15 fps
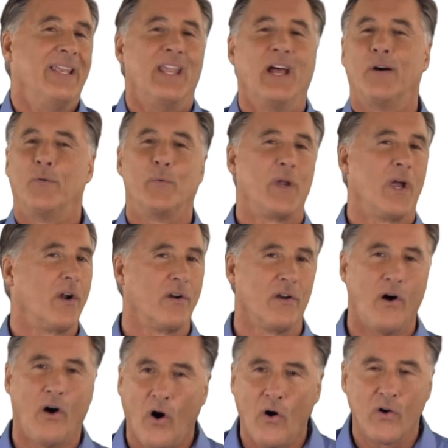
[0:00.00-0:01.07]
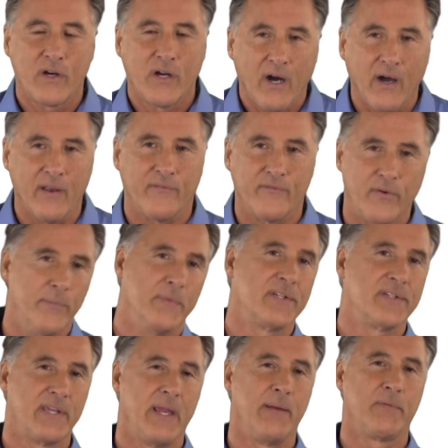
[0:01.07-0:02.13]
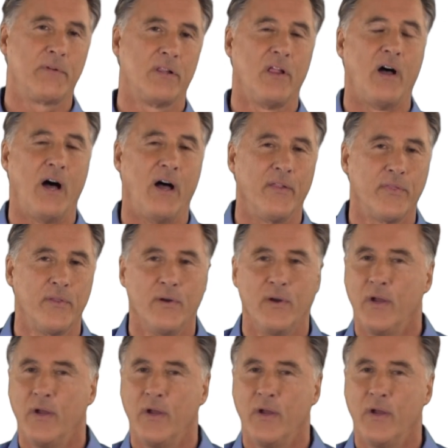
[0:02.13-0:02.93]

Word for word: Now, we aren't all cut from the same cloth.